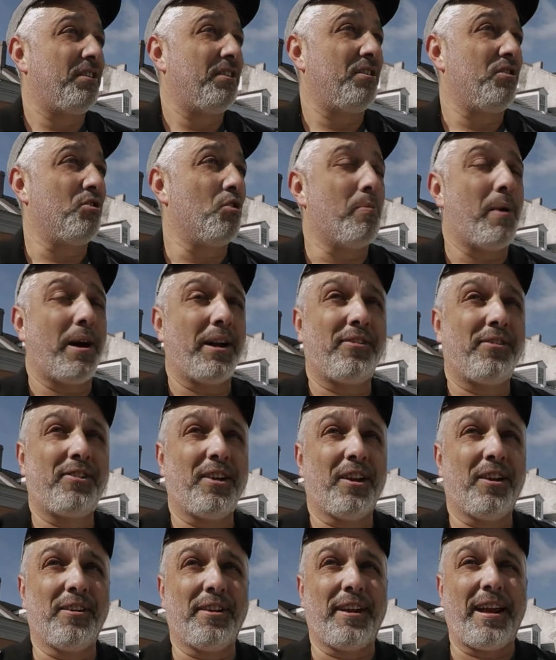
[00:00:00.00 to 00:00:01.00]
Nobody's
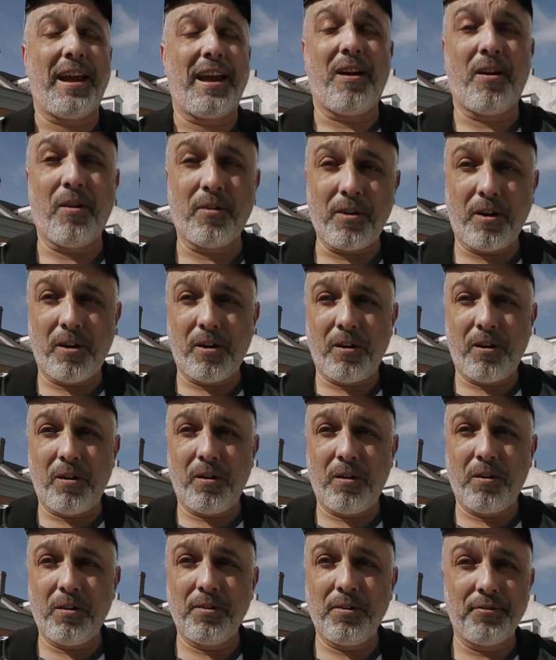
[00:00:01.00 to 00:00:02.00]
selling
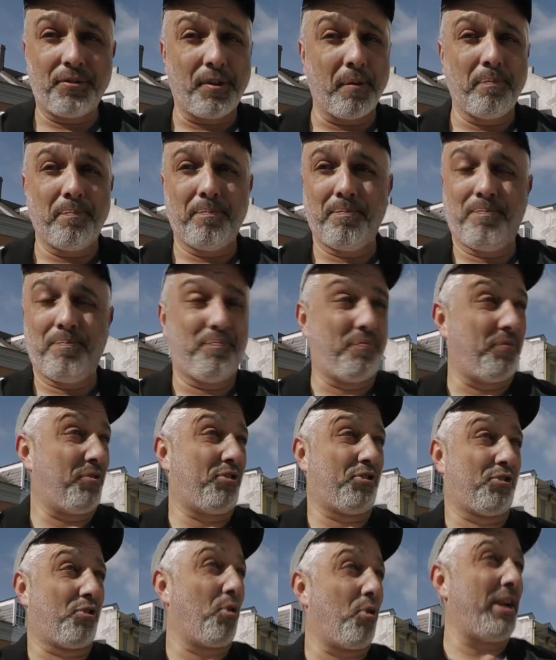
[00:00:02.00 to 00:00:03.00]
alcohol. The
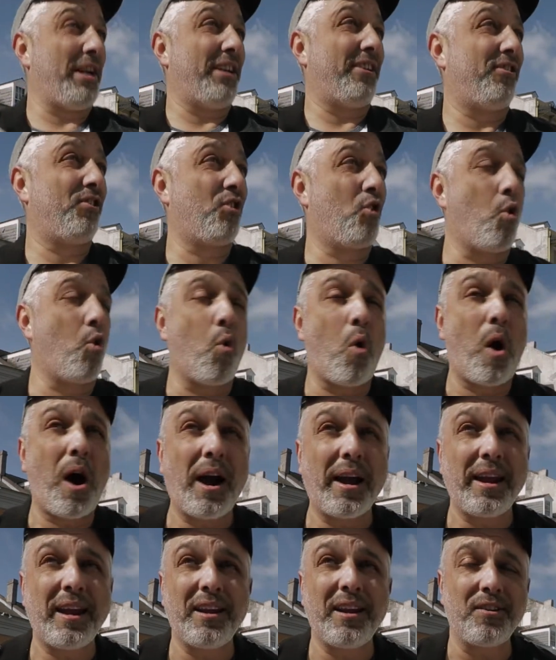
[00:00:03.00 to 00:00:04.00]
street's
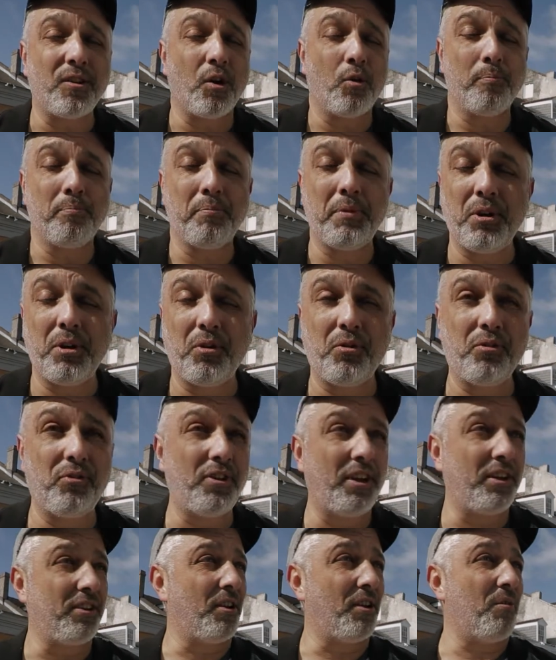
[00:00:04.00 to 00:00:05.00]
quiet. No
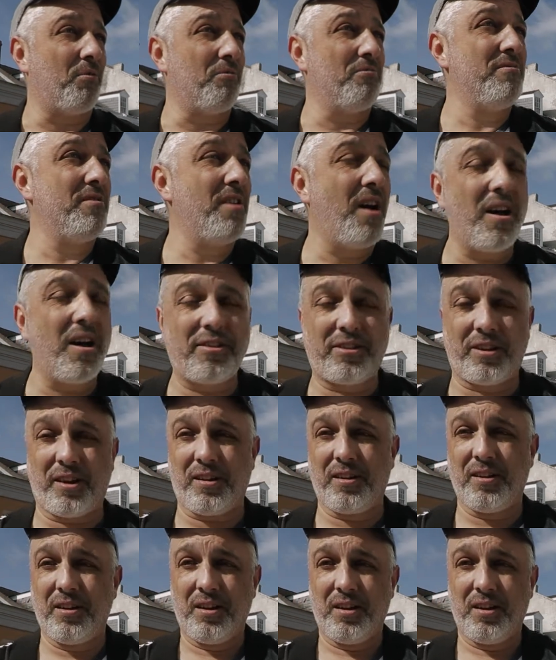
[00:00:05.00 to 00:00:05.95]
music. No nothing.